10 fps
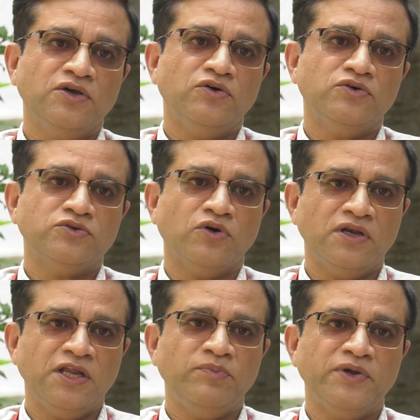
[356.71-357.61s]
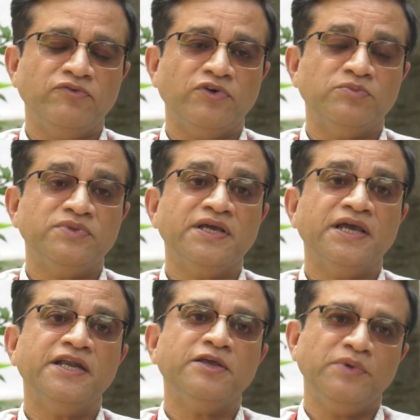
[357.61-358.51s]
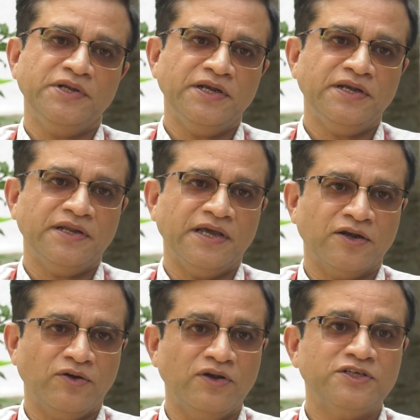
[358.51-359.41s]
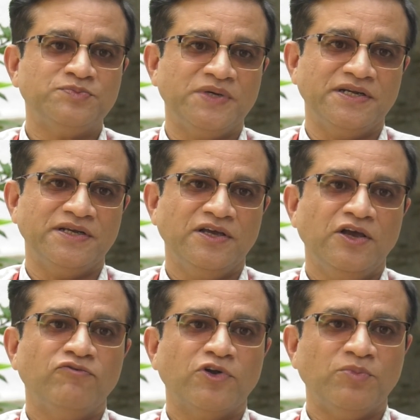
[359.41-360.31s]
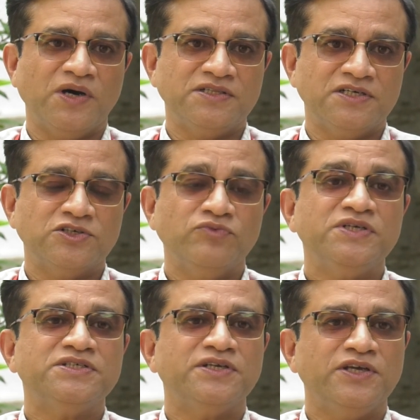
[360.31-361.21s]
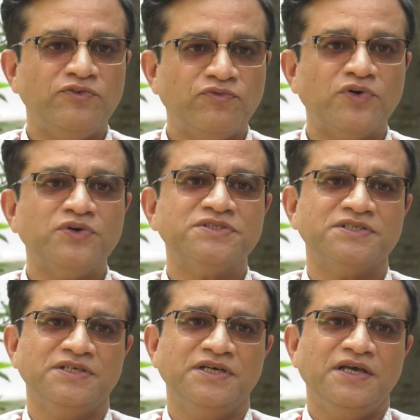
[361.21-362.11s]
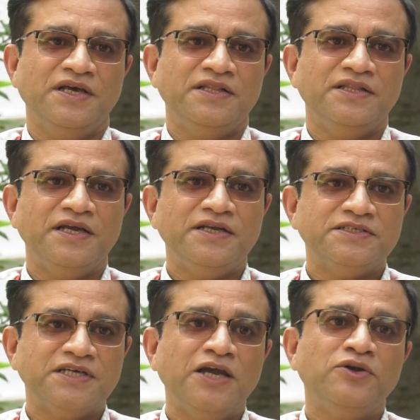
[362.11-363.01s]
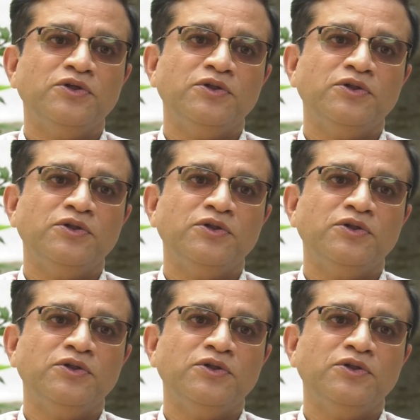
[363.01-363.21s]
on online platform, they get immediate acknowledgement from others, so which reinforce their desire to